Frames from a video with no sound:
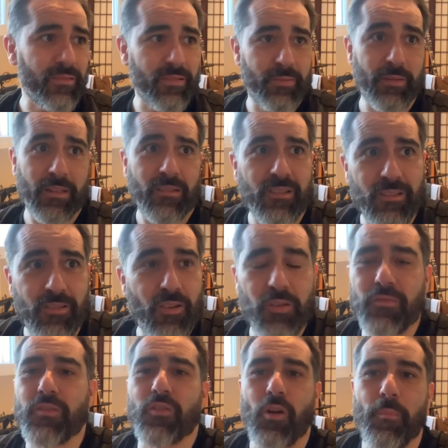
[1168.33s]
but not
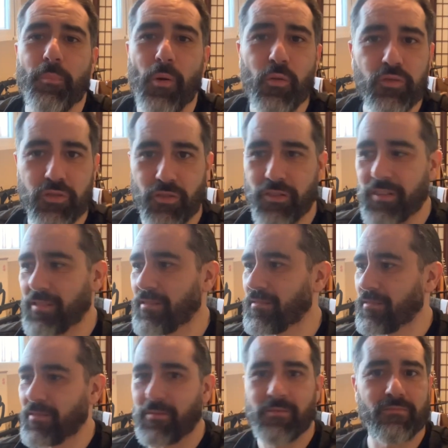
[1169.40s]
even composers.
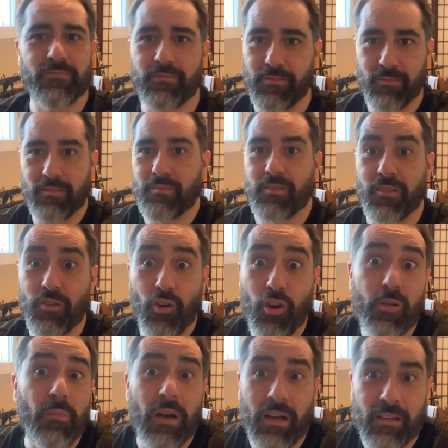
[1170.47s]

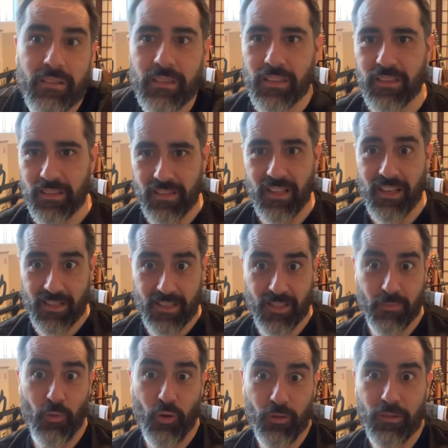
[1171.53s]
Norma, is that
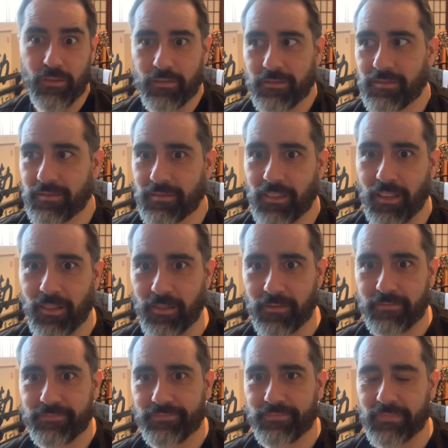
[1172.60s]
small? Hello?
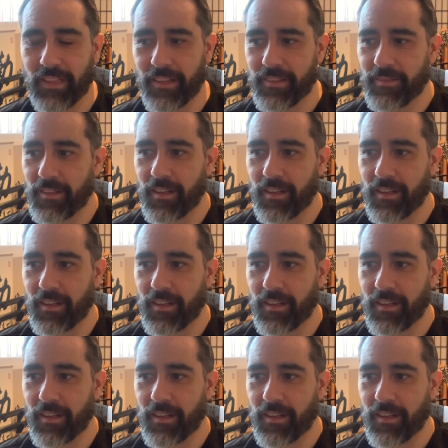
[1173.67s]
Yeah.